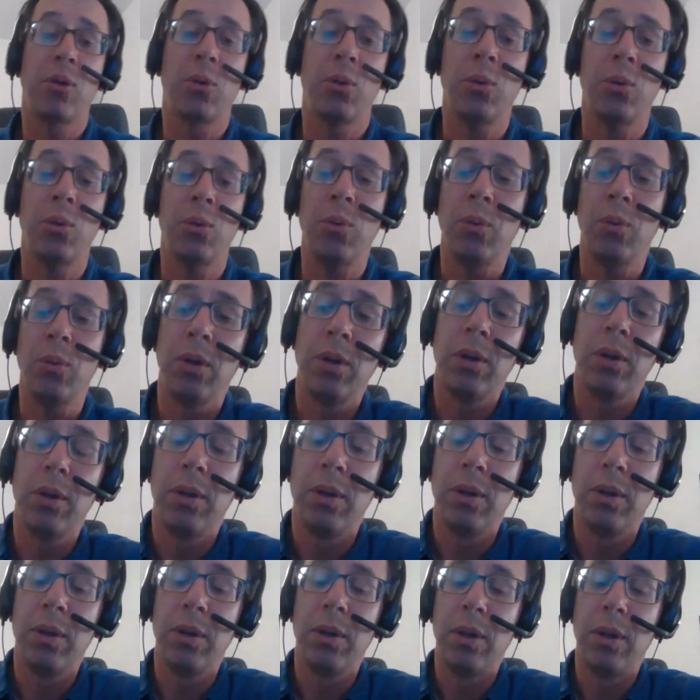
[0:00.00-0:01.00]
two,
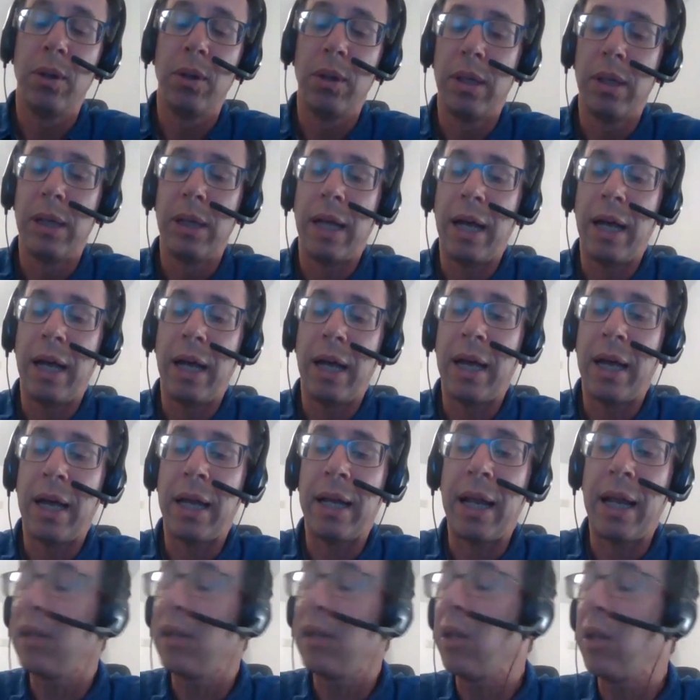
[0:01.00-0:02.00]

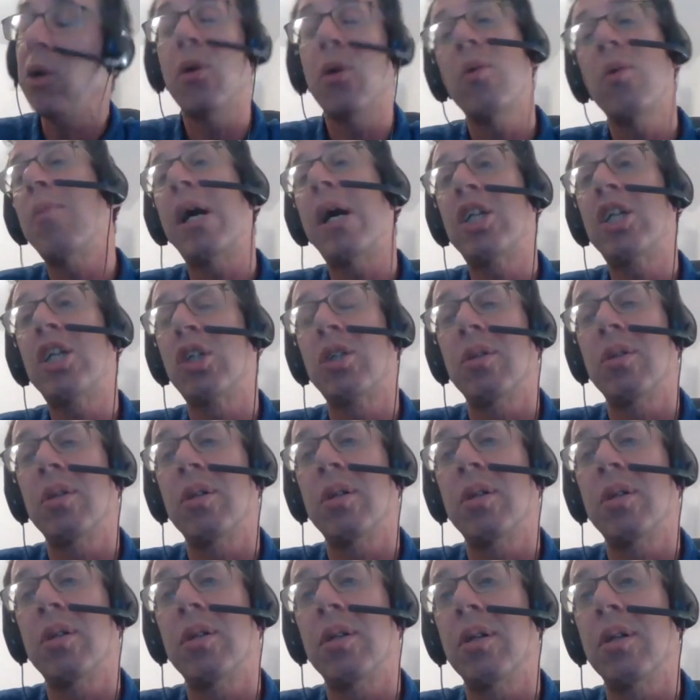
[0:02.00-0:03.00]
and I don't know
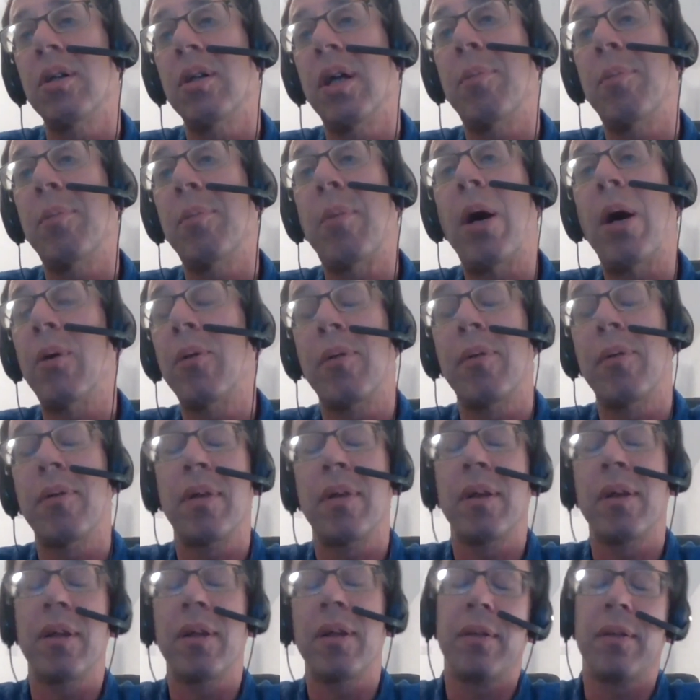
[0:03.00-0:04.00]
much
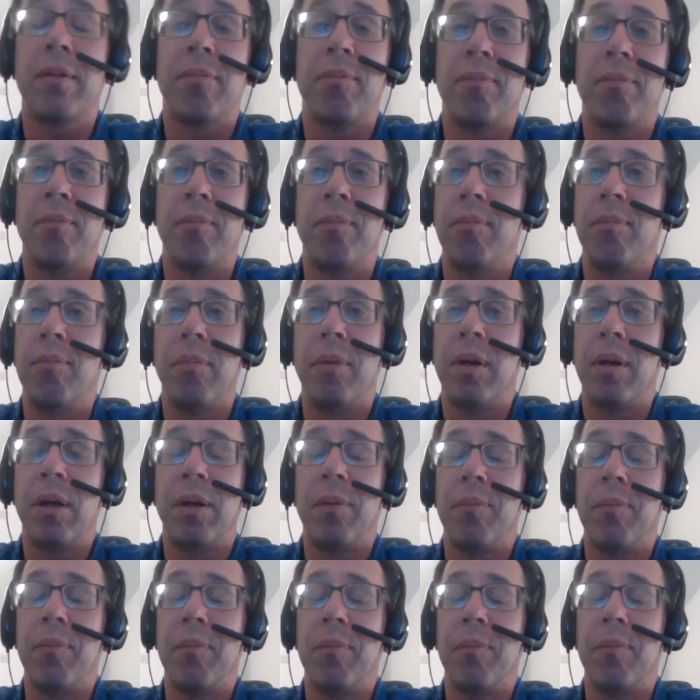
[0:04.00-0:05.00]
about it
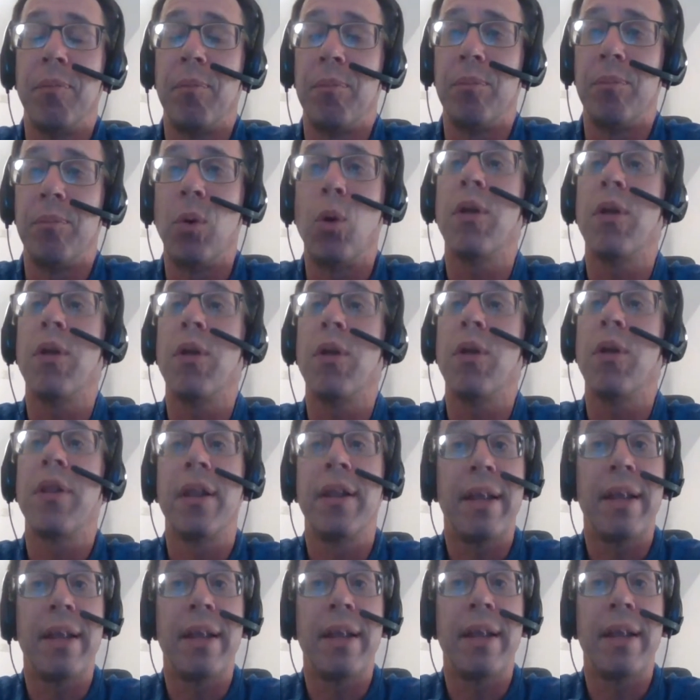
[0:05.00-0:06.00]
more
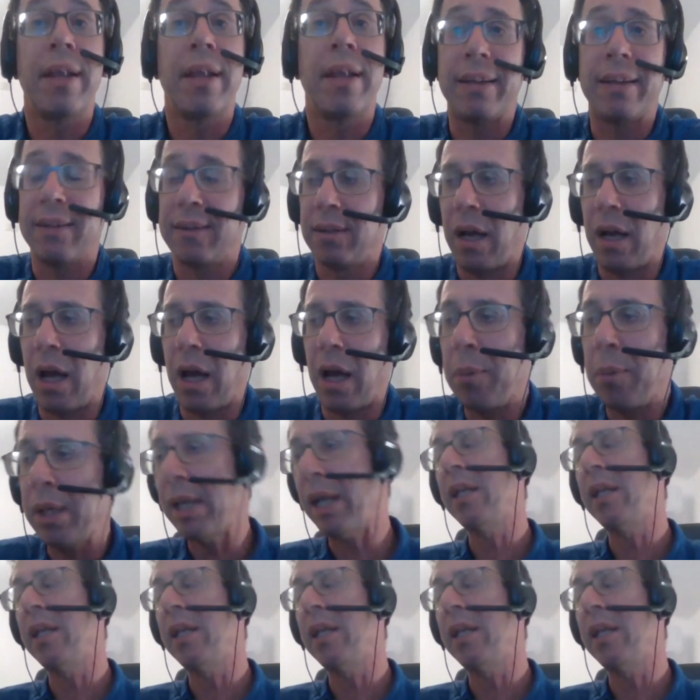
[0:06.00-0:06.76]
than that. I